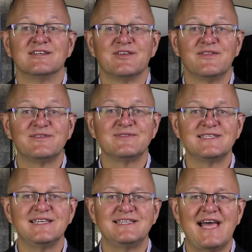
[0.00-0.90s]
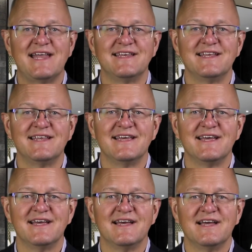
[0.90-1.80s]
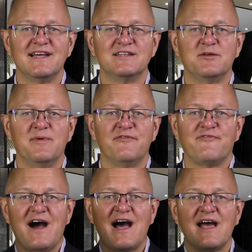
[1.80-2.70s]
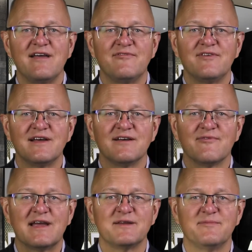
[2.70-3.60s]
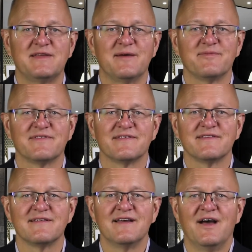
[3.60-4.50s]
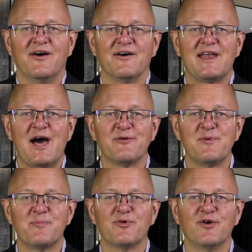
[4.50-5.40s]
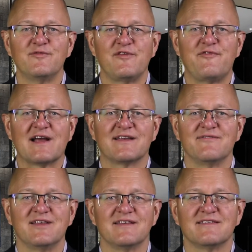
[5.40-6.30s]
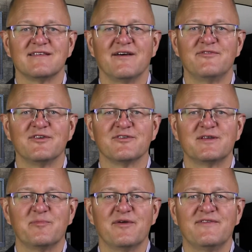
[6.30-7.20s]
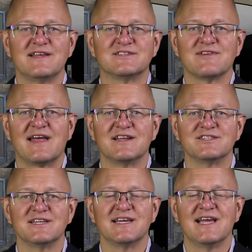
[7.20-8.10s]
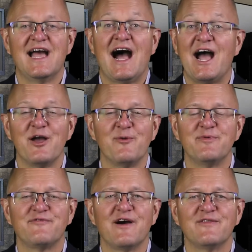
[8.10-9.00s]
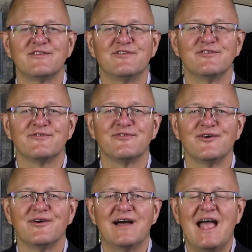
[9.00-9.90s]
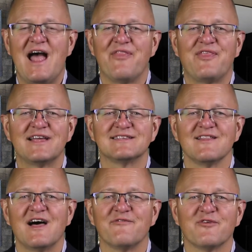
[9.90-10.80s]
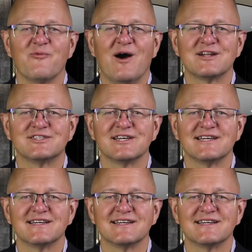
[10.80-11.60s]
So this was intended to be 5 random tips on how to improve effectiveness of your debriefing strategy. I hope you found this useful, and thanks a lot for watching.